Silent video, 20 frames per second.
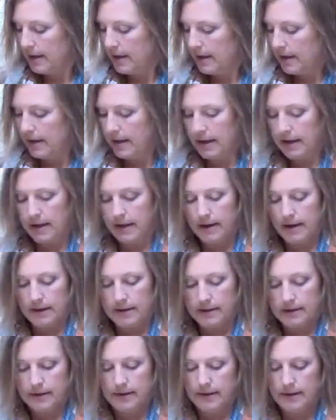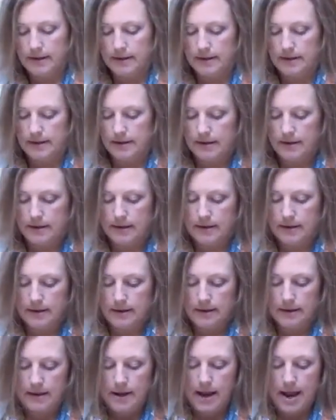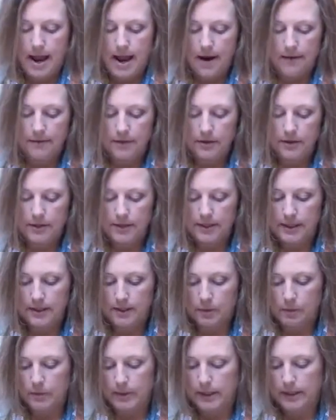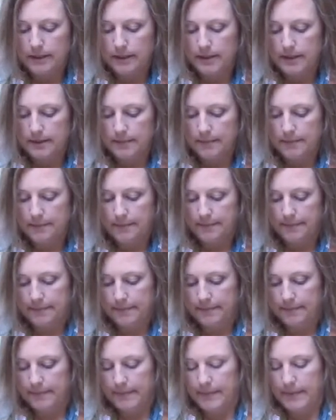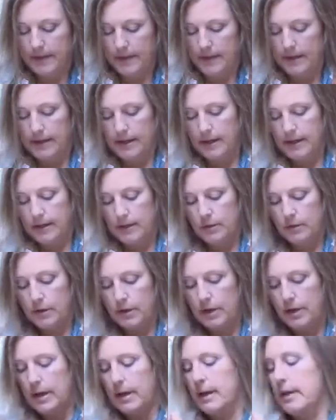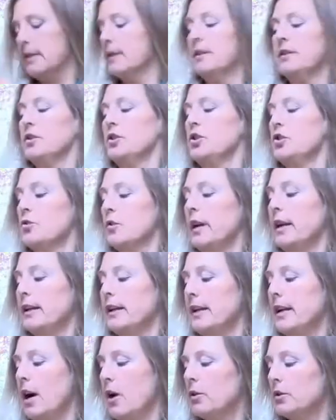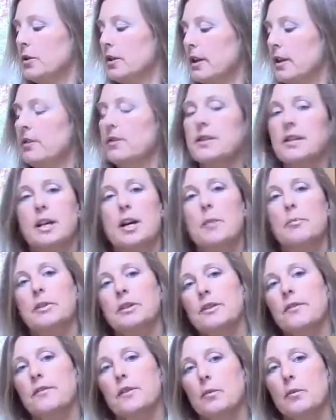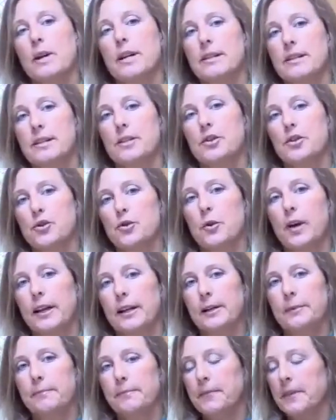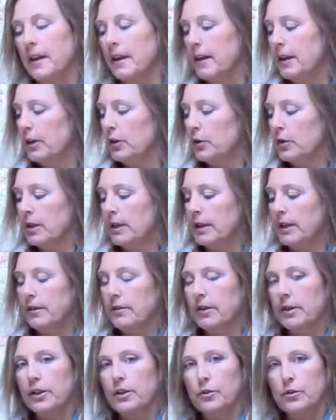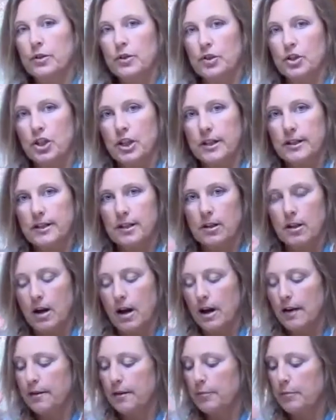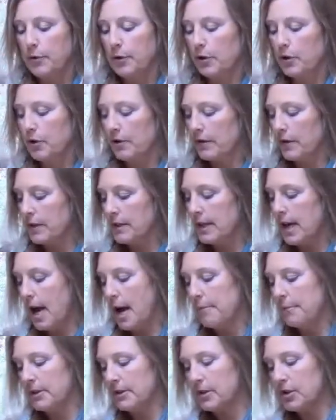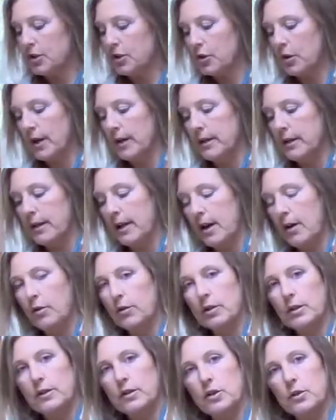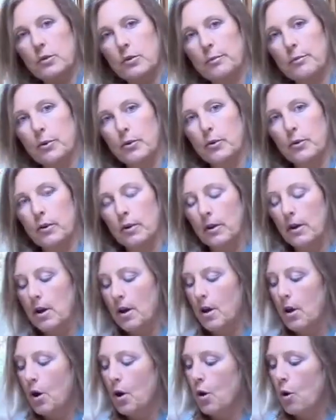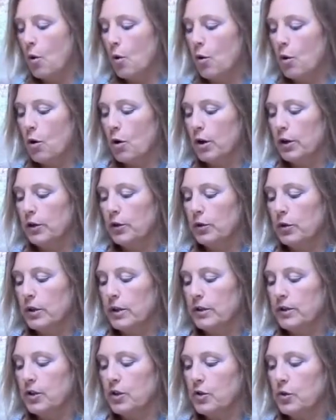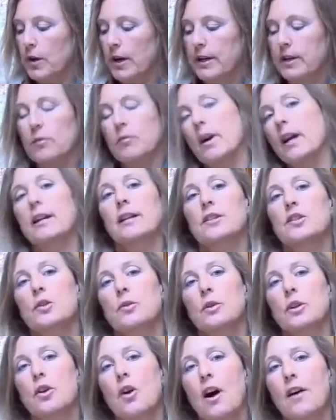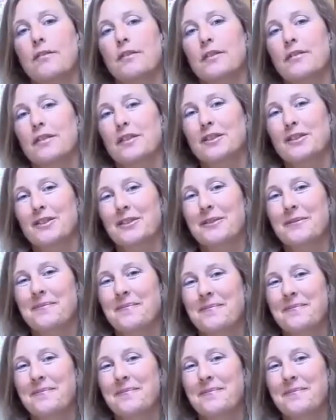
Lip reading: And after 6 weeks, you can strain it out. And there's a couple different ways to strain it. You can either use cheesecloth, put it over the top and strain it out into a bowl, or you could strain it right into a coffee filter.